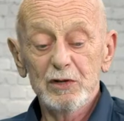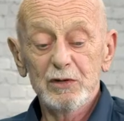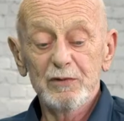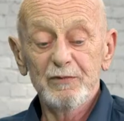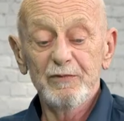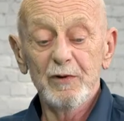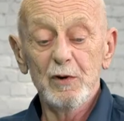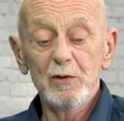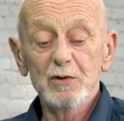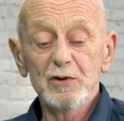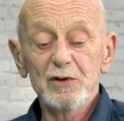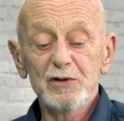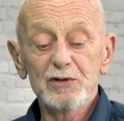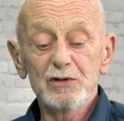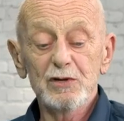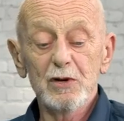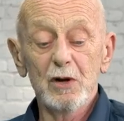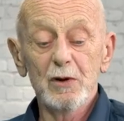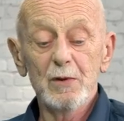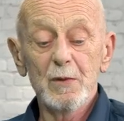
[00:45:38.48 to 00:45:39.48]

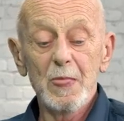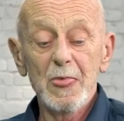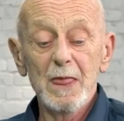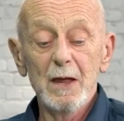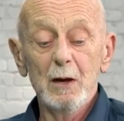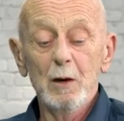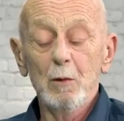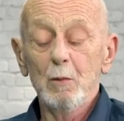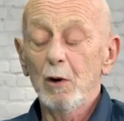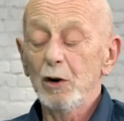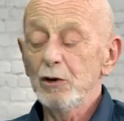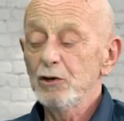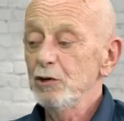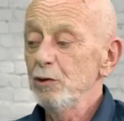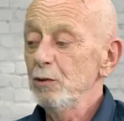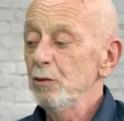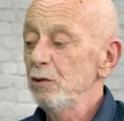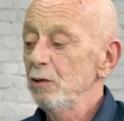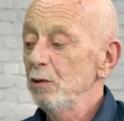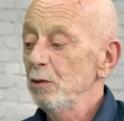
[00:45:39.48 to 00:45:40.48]
focused on what
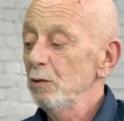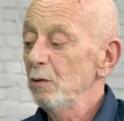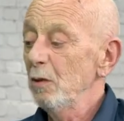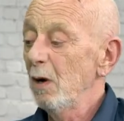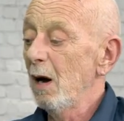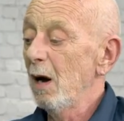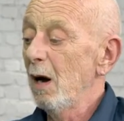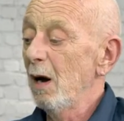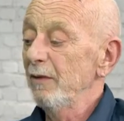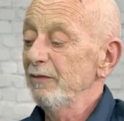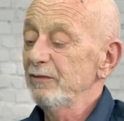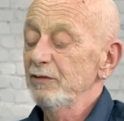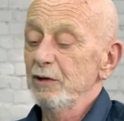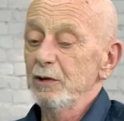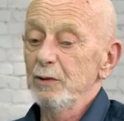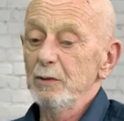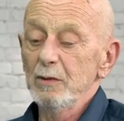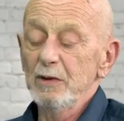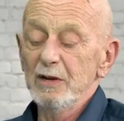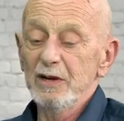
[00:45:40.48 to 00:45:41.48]
you do after
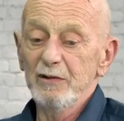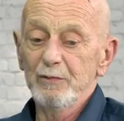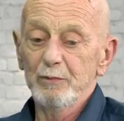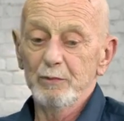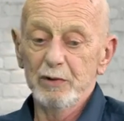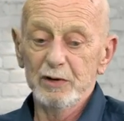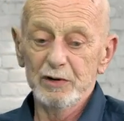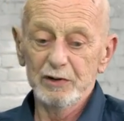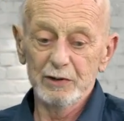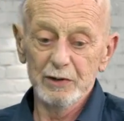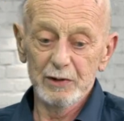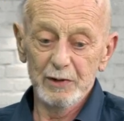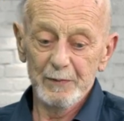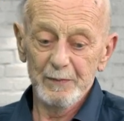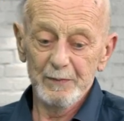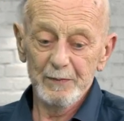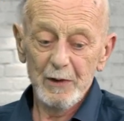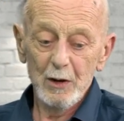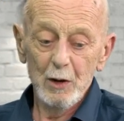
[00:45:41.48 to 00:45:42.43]
you leave prison,